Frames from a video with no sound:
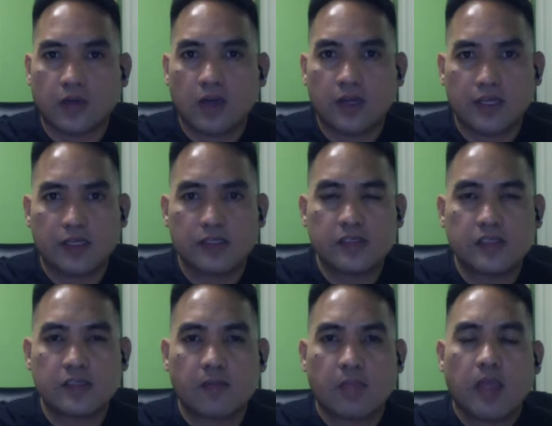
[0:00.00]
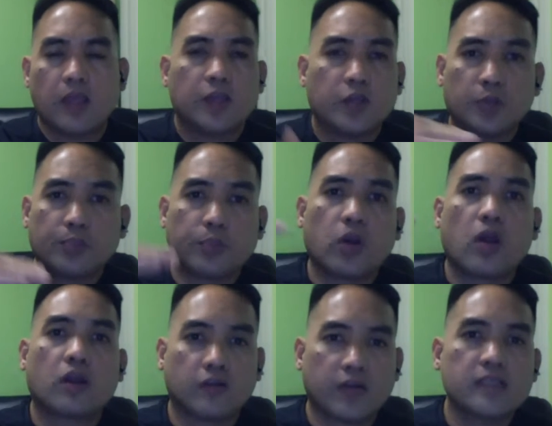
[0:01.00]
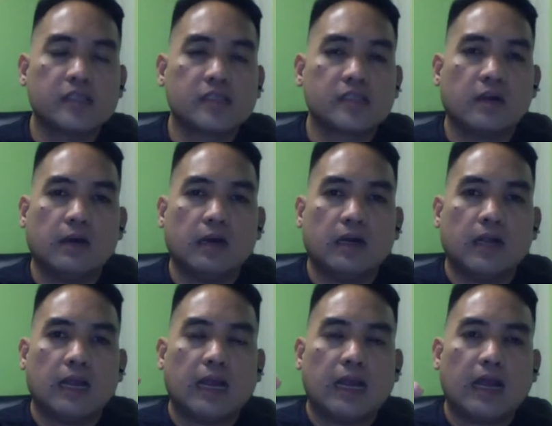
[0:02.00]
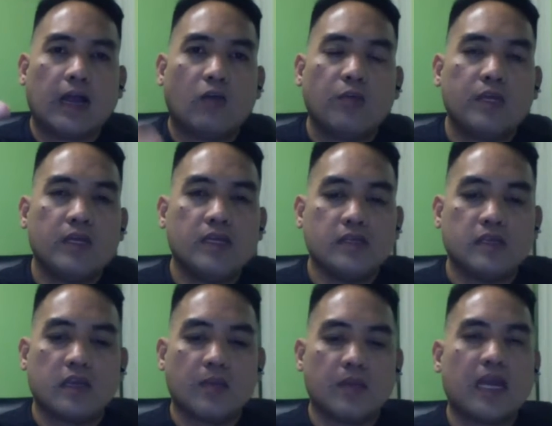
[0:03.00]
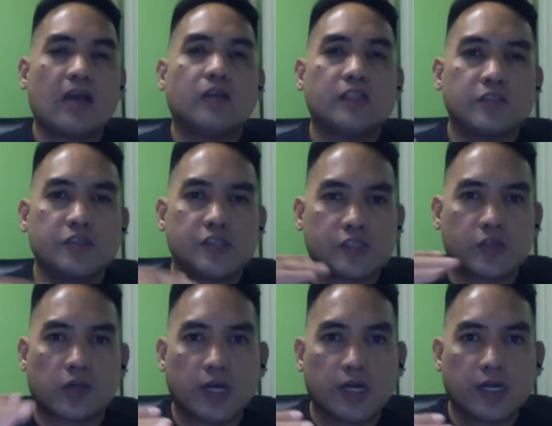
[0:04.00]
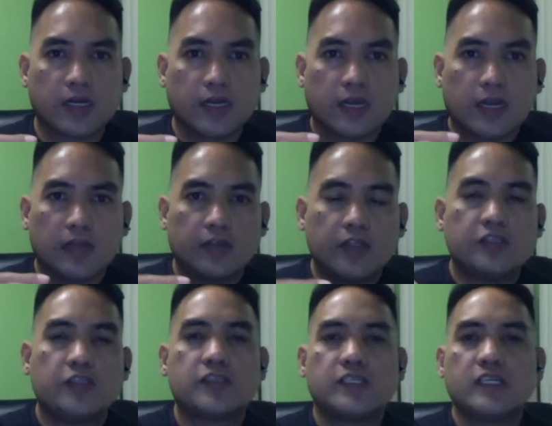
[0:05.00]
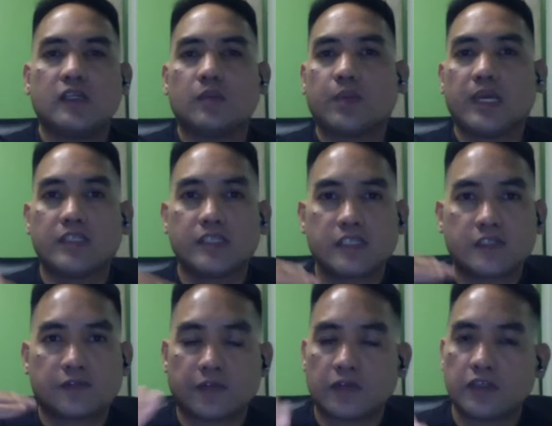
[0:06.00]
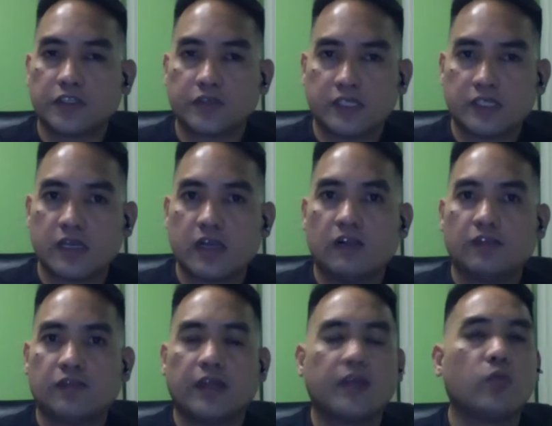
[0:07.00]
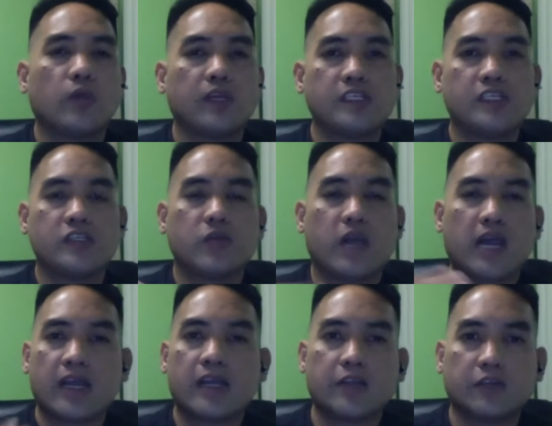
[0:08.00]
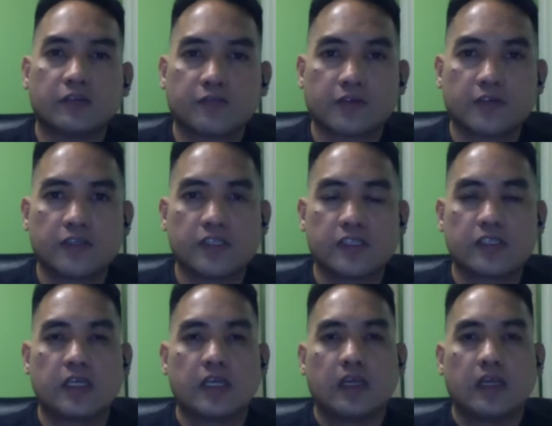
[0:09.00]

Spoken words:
audience your progress. How did you start? Did you see the patients first yourself? And when did you hire your first,